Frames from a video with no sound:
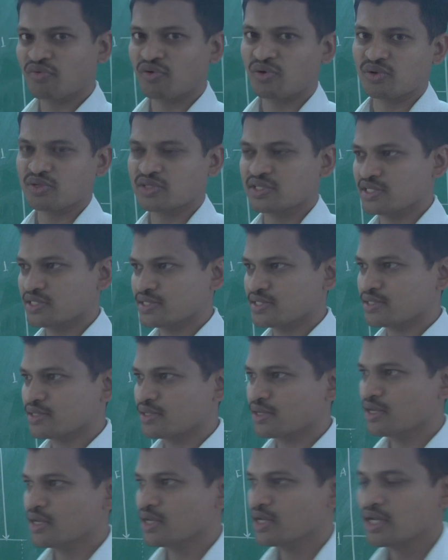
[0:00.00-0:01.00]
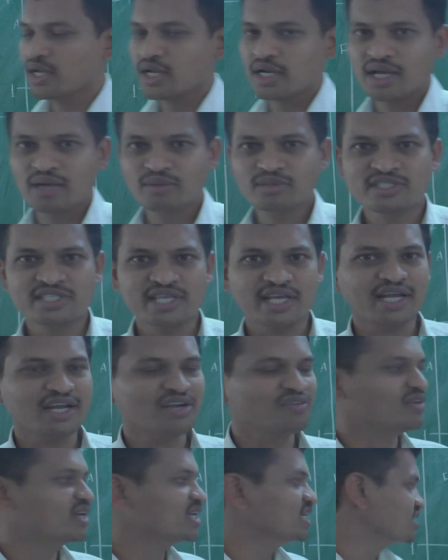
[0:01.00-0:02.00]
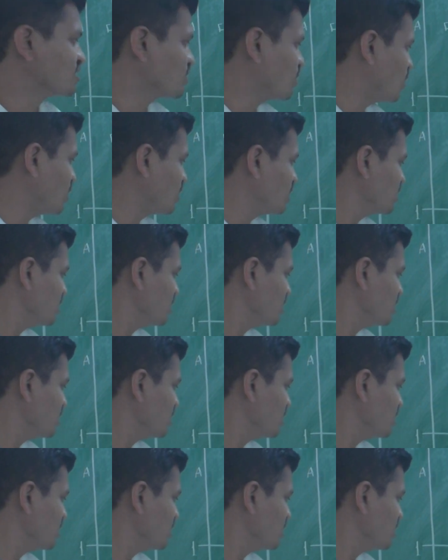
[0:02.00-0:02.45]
fluorescence. Now the second one is called